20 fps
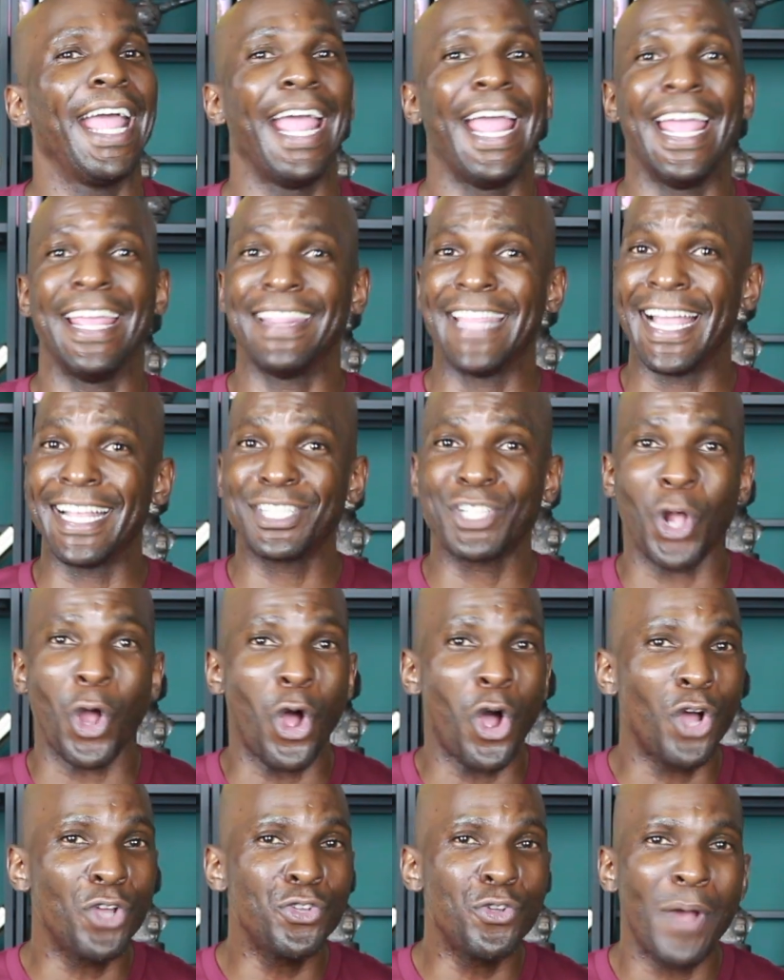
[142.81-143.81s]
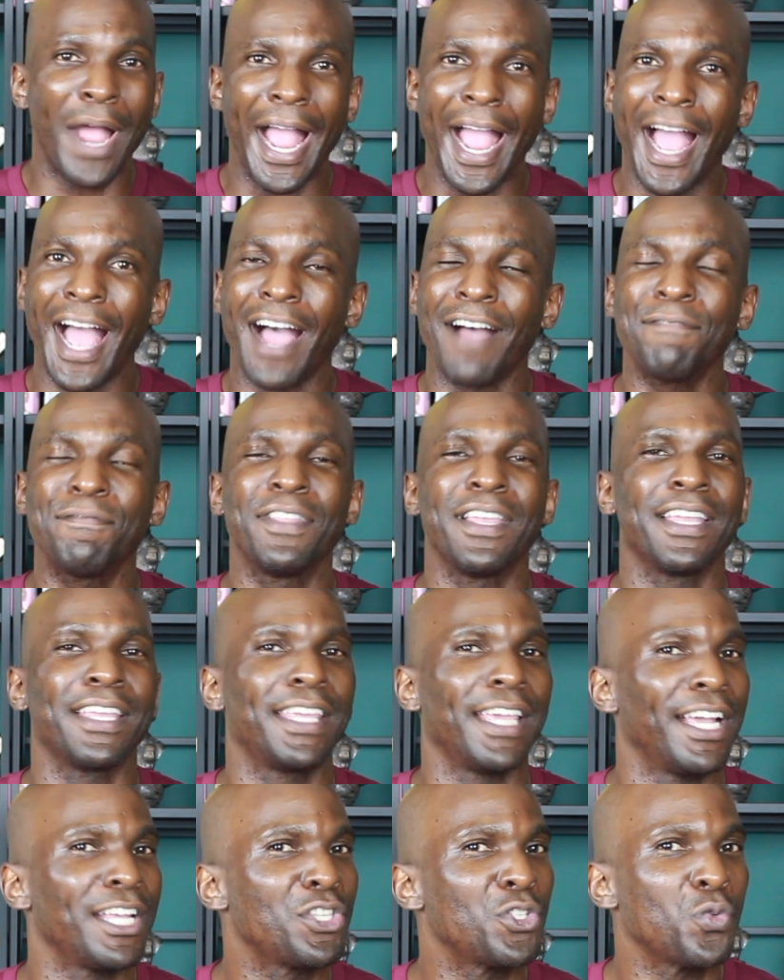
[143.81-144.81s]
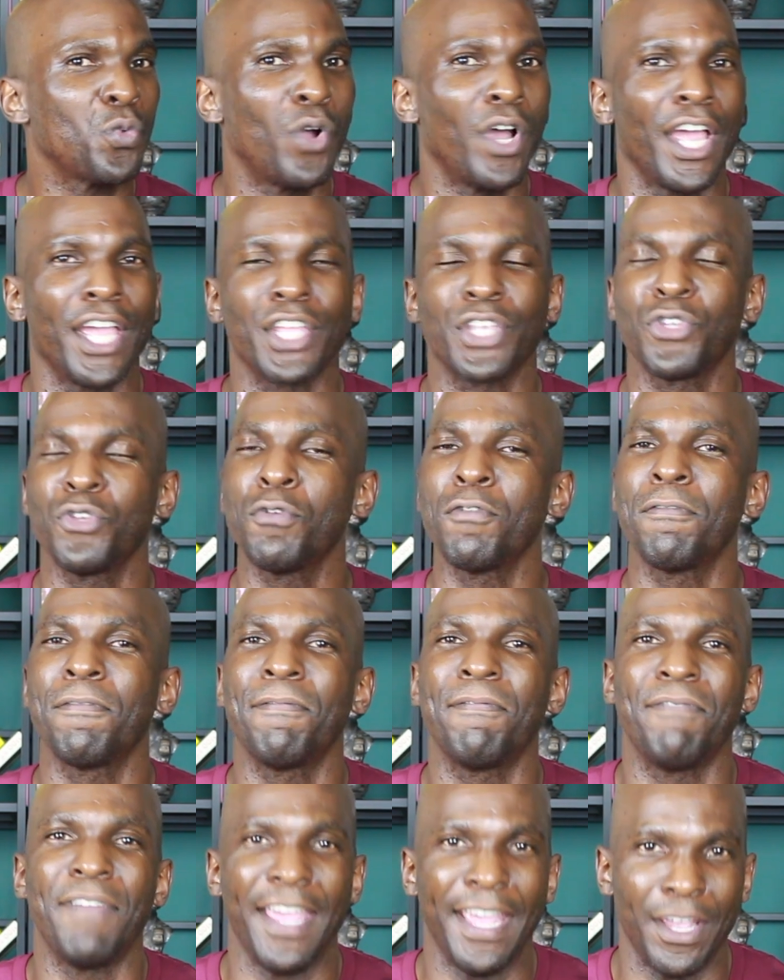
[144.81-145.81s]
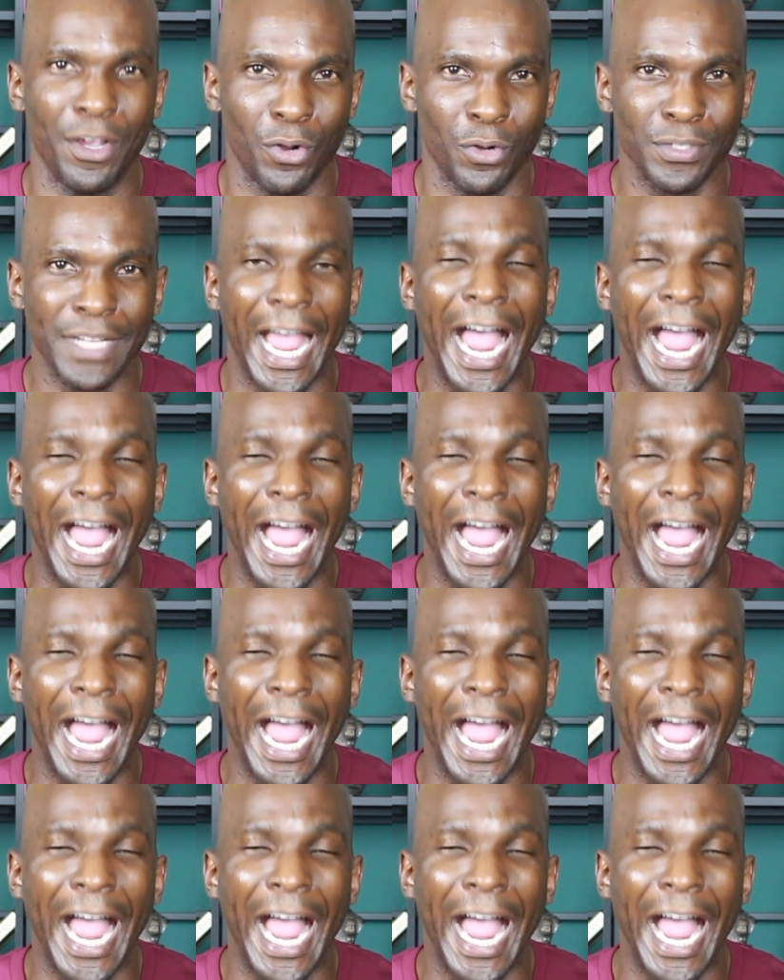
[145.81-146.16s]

and that's all you have, then guess what? You failed.